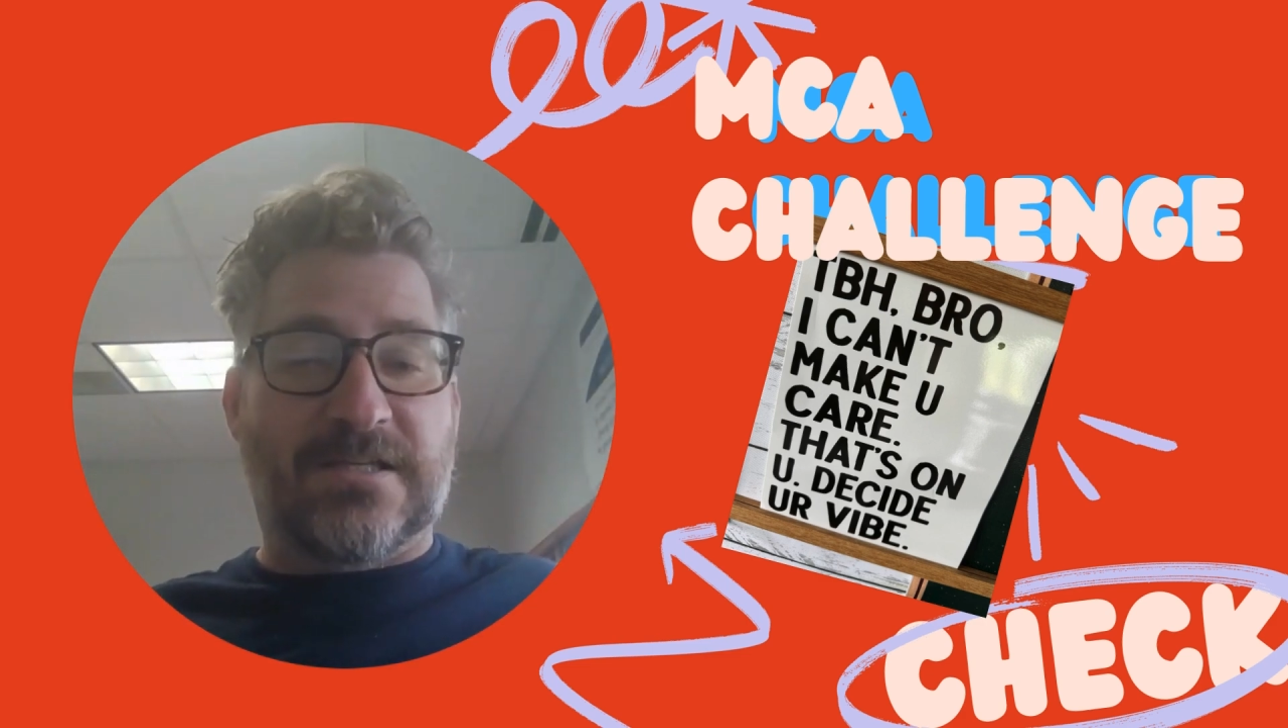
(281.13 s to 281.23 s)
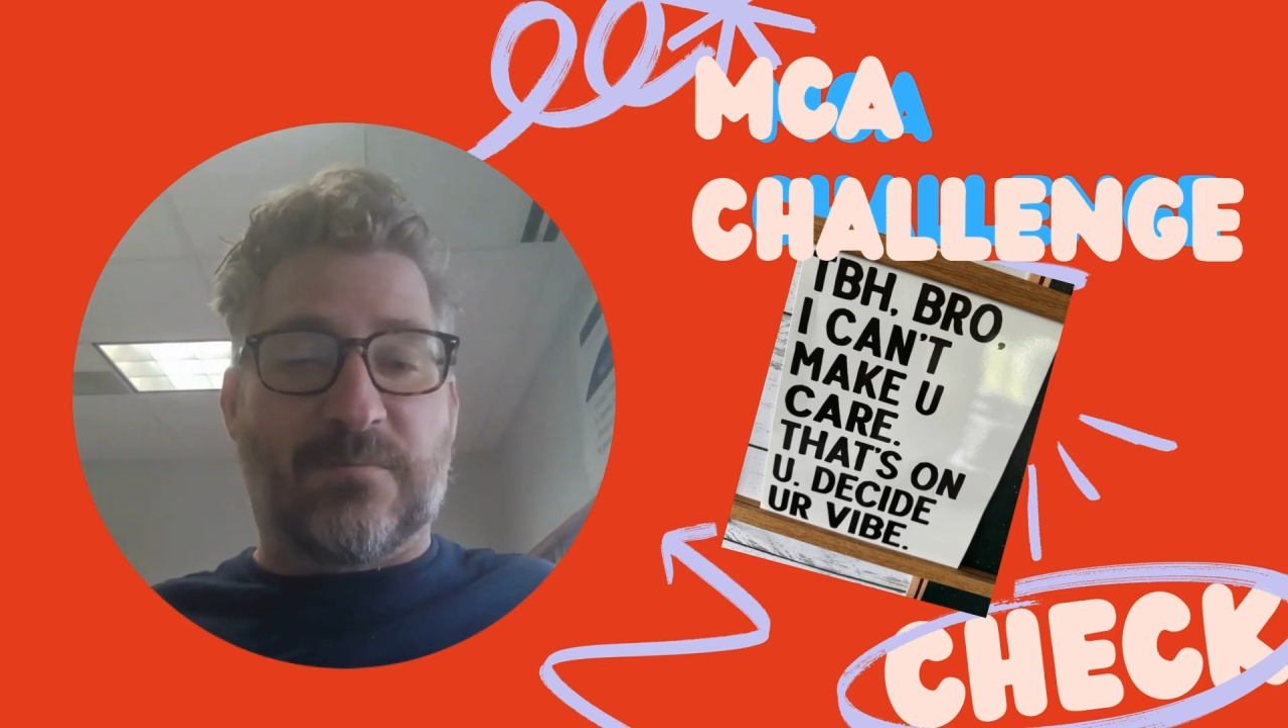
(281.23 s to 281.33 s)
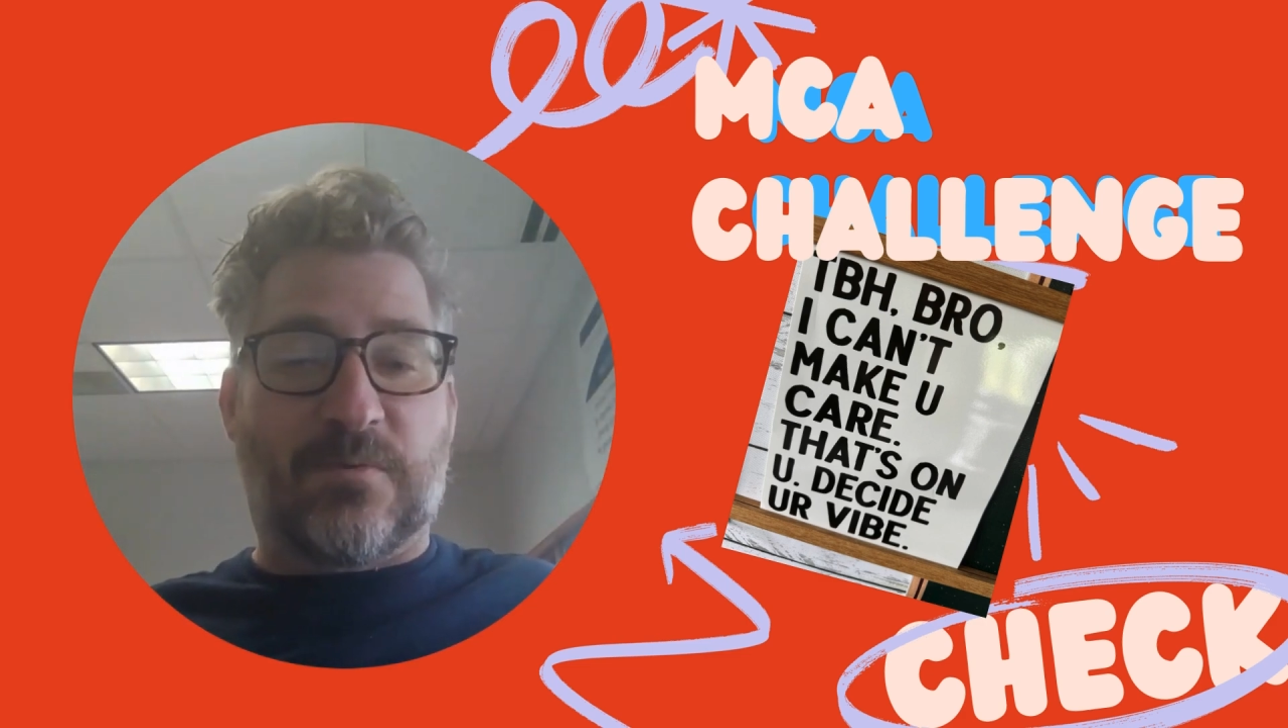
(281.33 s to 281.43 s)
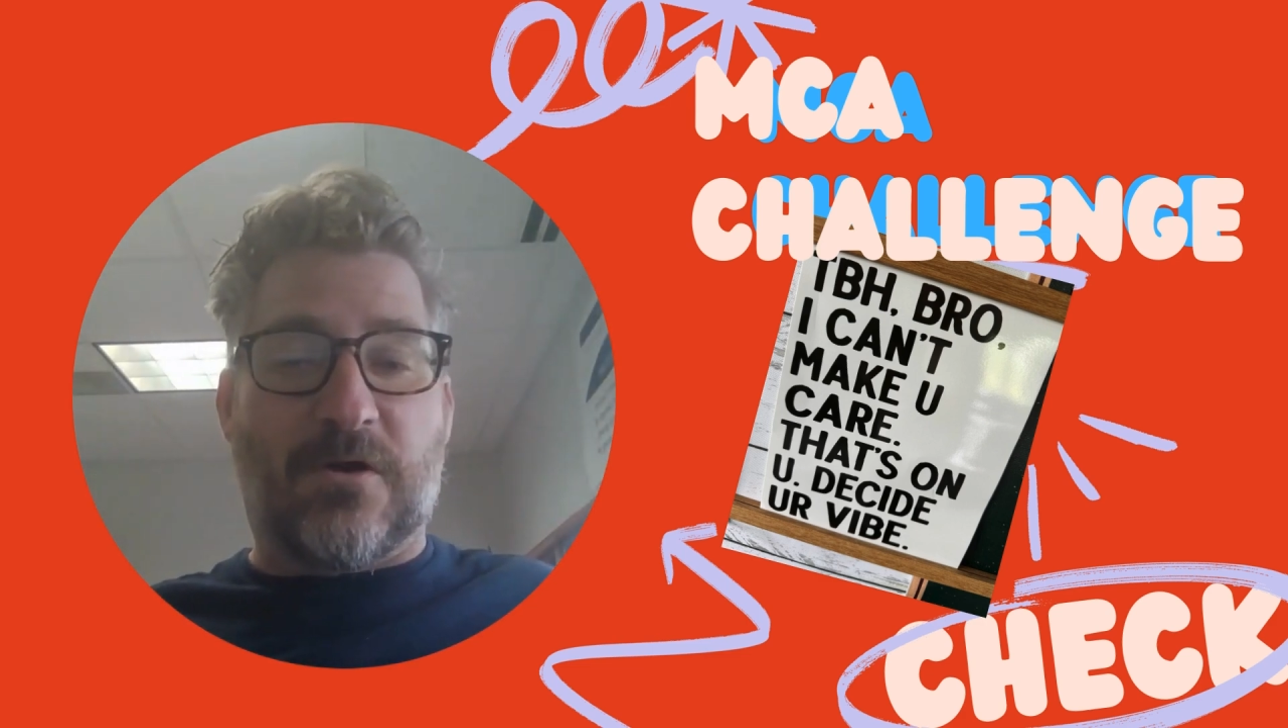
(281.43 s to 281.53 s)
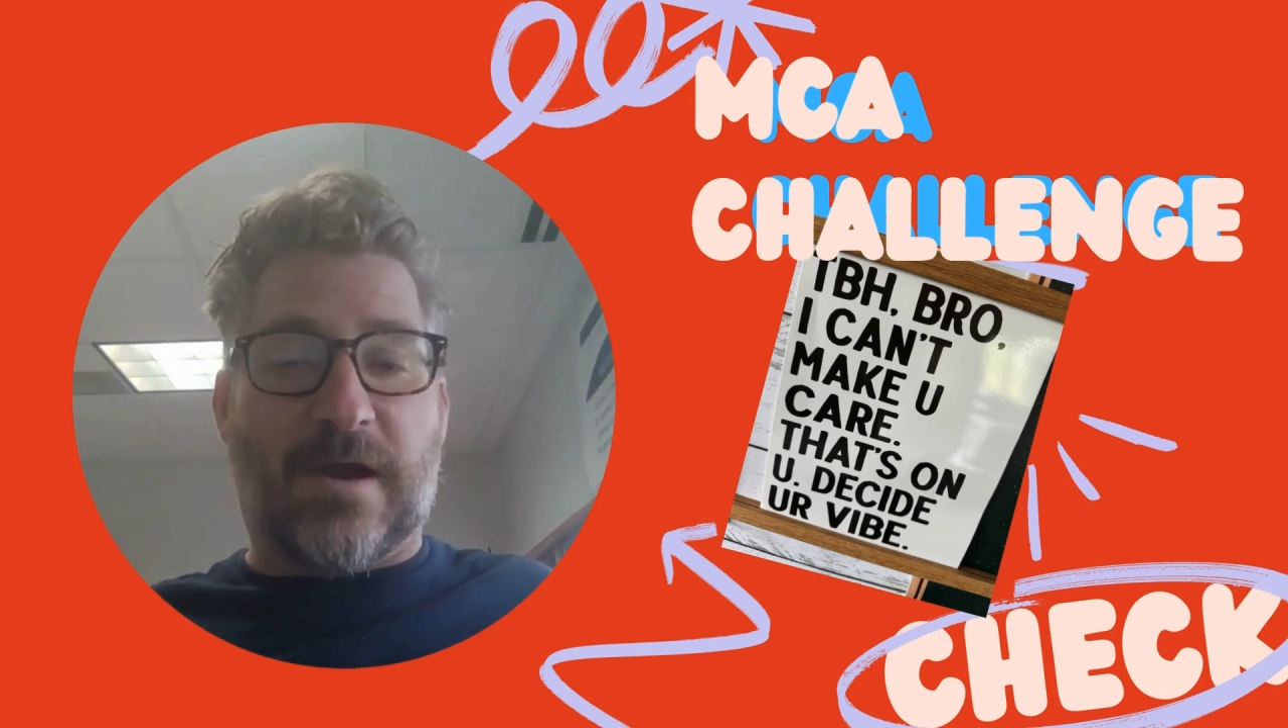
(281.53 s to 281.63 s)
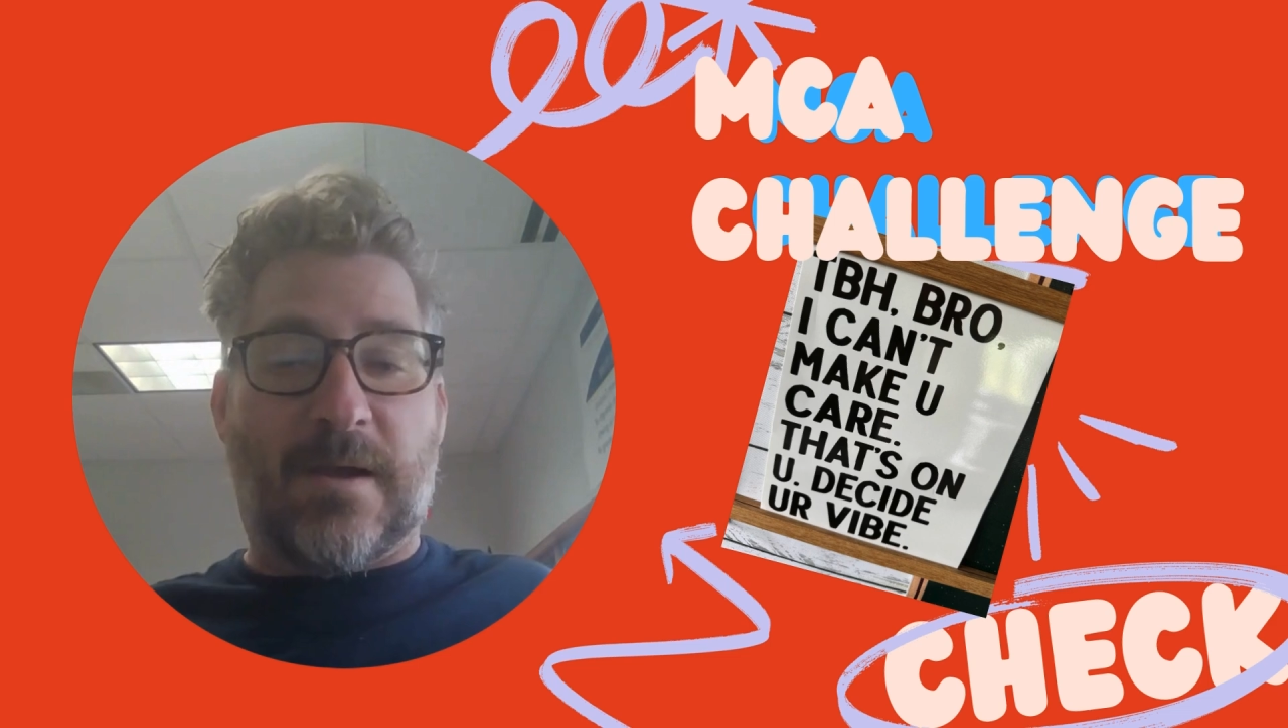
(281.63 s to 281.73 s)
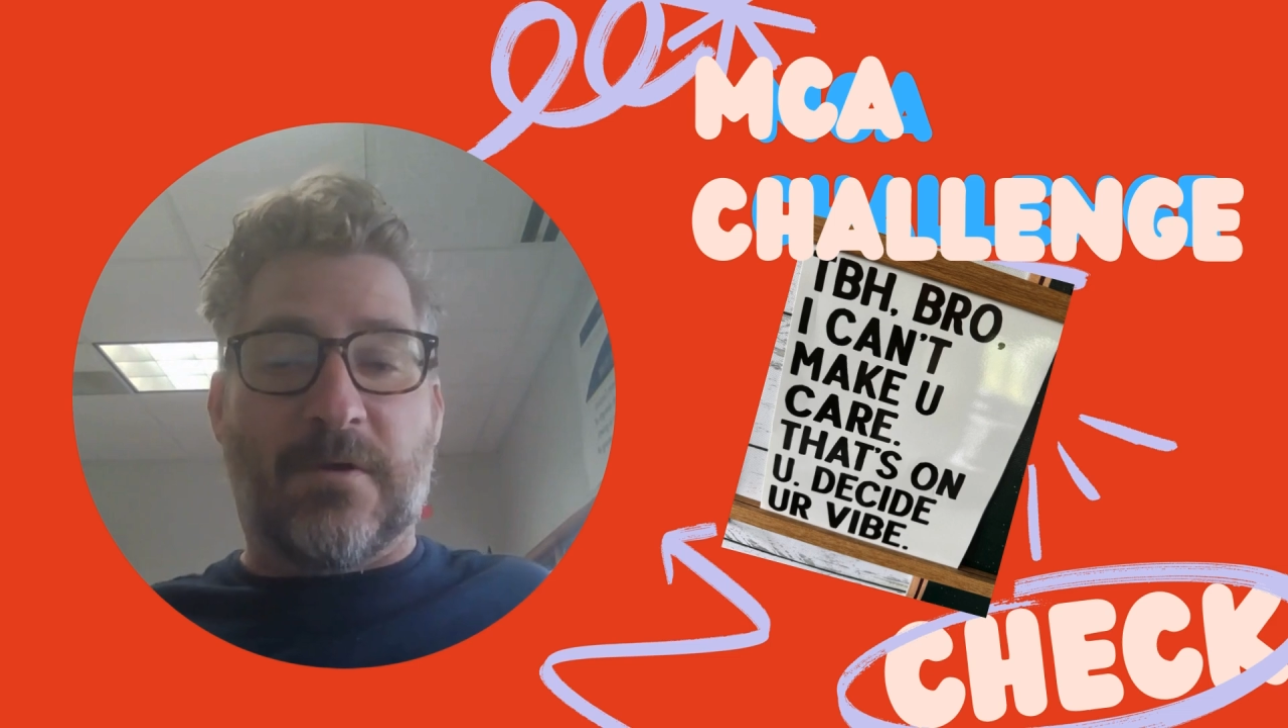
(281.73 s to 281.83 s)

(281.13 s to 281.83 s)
the program.